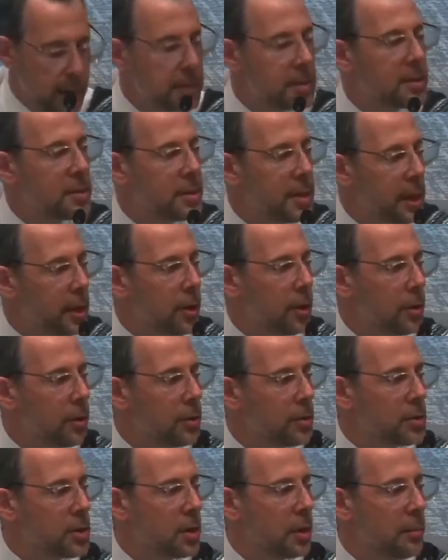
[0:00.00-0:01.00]
and
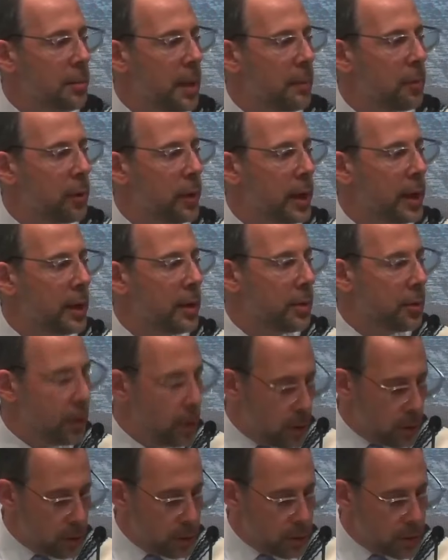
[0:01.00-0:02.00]
stickers commemorating
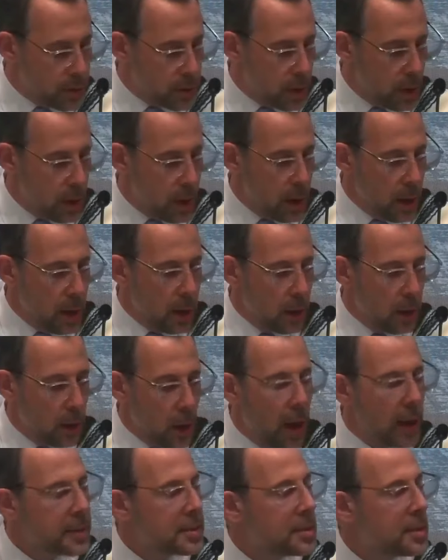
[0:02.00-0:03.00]
those
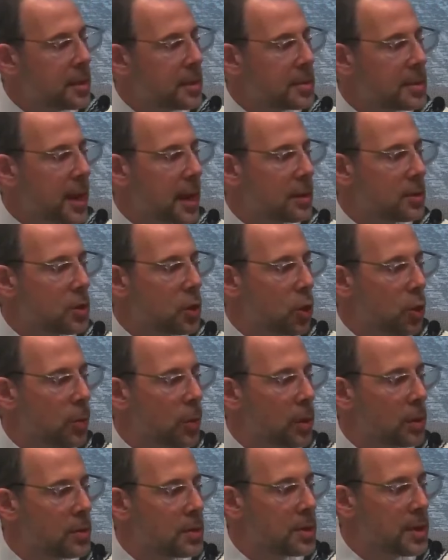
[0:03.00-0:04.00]
lost since
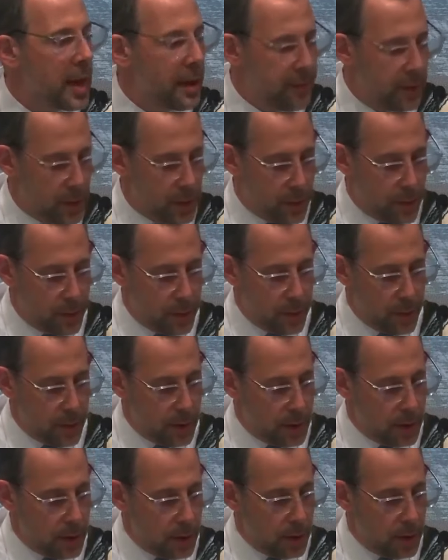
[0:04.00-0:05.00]
October 7th.
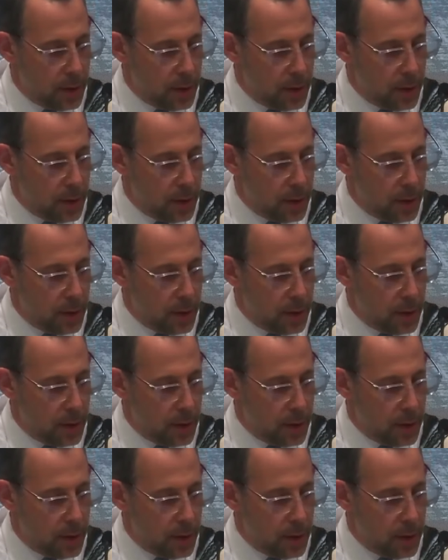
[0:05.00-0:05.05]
